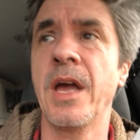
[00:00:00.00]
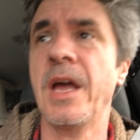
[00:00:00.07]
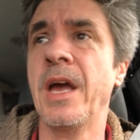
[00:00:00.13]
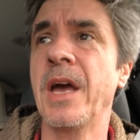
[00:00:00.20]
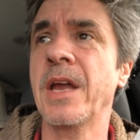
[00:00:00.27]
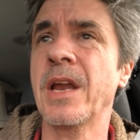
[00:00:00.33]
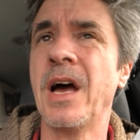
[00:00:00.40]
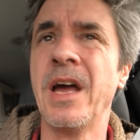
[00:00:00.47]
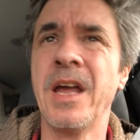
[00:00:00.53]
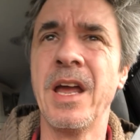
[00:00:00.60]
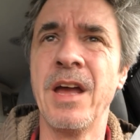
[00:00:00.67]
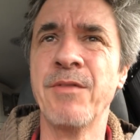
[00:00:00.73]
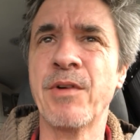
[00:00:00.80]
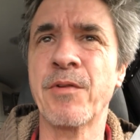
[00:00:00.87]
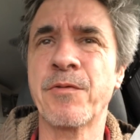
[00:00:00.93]
And I
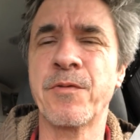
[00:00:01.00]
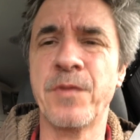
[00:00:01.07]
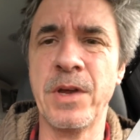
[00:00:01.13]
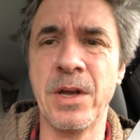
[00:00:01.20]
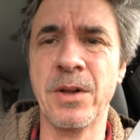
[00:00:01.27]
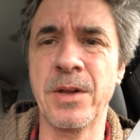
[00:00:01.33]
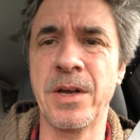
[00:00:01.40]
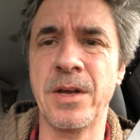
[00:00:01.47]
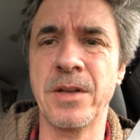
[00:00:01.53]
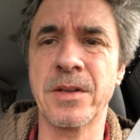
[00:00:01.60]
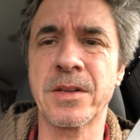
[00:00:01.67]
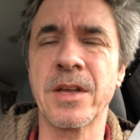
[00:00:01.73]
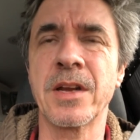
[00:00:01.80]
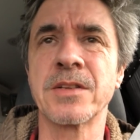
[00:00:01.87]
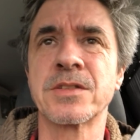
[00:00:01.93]
have a
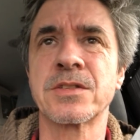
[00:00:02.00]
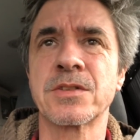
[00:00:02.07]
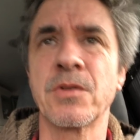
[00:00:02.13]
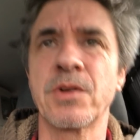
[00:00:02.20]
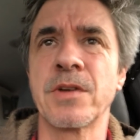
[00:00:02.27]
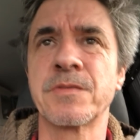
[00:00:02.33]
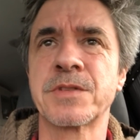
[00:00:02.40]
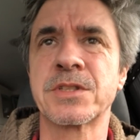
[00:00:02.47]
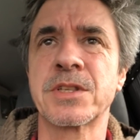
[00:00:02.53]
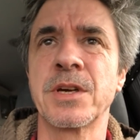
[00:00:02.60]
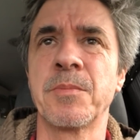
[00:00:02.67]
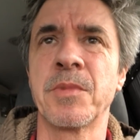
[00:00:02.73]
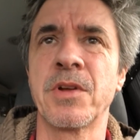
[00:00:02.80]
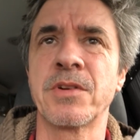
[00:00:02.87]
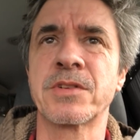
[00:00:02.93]
feeling that it's sort of
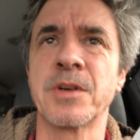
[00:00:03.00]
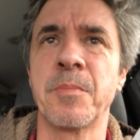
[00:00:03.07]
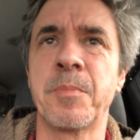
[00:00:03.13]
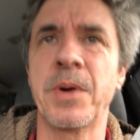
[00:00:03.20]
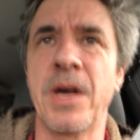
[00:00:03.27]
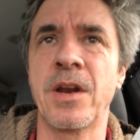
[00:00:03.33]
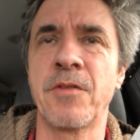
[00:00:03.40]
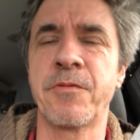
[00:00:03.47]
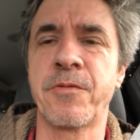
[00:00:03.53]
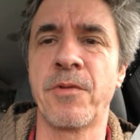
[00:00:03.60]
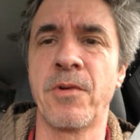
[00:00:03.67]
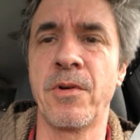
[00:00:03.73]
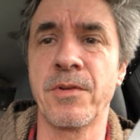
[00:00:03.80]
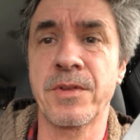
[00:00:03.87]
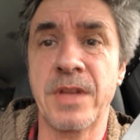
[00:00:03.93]
similar to
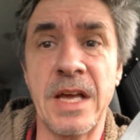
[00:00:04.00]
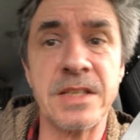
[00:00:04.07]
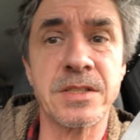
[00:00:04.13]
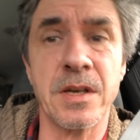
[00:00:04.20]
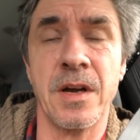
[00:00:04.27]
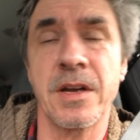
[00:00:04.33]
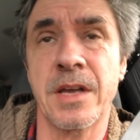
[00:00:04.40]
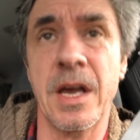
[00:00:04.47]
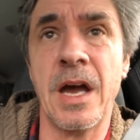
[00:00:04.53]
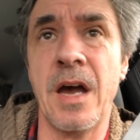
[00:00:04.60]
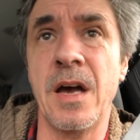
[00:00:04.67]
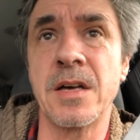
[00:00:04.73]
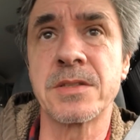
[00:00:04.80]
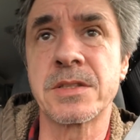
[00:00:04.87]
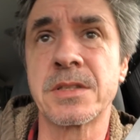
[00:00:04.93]
Beneful. That's a
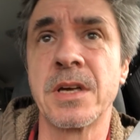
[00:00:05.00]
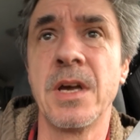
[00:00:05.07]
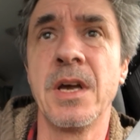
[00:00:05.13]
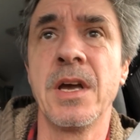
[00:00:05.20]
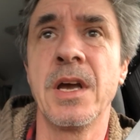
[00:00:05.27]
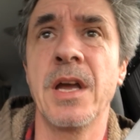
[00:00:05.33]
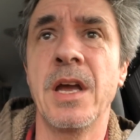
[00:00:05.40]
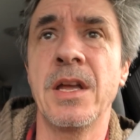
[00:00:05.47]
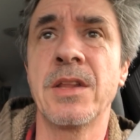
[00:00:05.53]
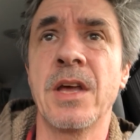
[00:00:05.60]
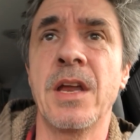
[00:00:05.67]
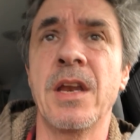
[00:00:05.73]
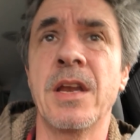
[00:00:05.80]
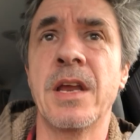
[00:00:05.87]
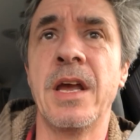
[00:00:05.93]
guess, in
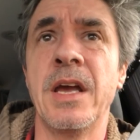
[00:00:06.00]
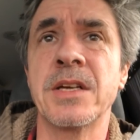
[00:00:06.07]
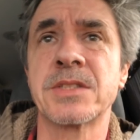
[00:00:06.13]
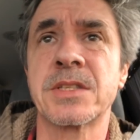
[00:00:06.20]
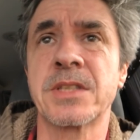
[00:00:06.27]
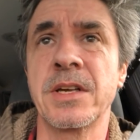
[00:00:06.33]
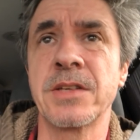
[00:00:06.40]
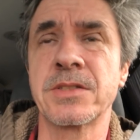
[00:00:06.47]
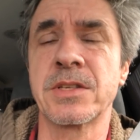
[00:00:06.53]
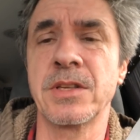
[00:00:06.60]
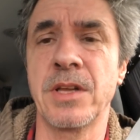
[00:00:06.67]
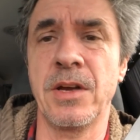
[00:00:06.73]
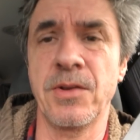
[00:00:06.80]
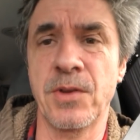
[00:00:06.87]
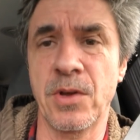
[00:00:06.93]
that it has things
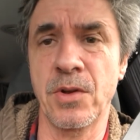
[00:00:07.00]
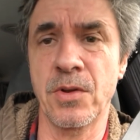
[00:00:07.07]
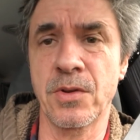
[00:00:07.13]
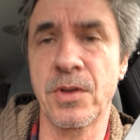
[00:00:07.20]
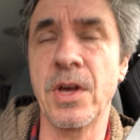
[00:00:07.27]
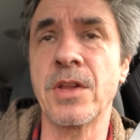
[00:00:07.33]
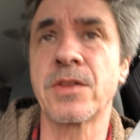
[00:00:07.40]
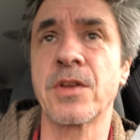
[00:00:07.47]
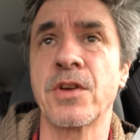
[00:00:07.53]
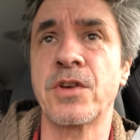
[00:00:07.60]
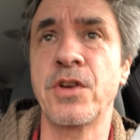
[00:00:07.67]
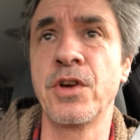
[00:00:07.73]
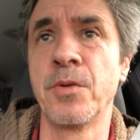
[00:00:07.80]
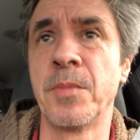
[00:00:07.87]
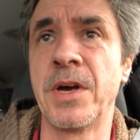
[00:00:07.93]
in there that the
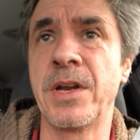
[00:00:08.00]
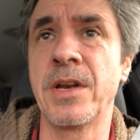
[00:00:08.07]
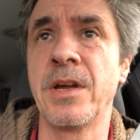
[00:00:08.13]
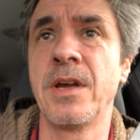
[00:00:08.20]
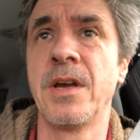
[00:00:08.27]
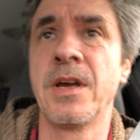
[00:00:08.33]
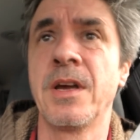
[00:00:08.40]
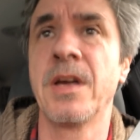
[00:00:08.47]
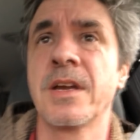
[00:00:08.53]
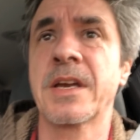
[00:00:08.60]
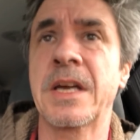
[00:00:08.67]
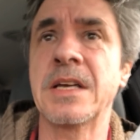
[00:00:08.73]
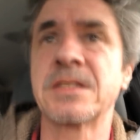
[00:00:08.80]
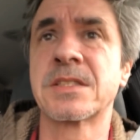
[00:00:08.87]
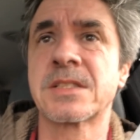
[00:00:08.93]
human
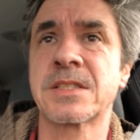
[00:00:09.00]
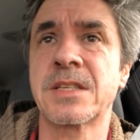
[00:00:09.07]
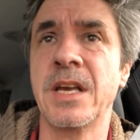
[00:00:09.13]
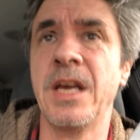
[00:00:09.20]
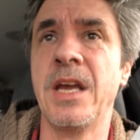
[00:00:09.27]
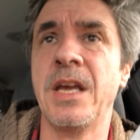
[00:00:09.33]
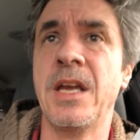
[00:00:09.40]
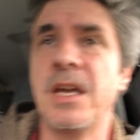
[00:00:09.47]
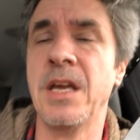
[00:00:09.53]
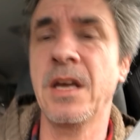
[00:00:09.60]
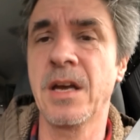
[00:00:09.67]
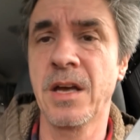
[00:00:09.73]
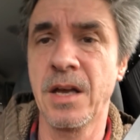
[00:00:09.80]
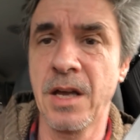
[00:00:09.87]
can see,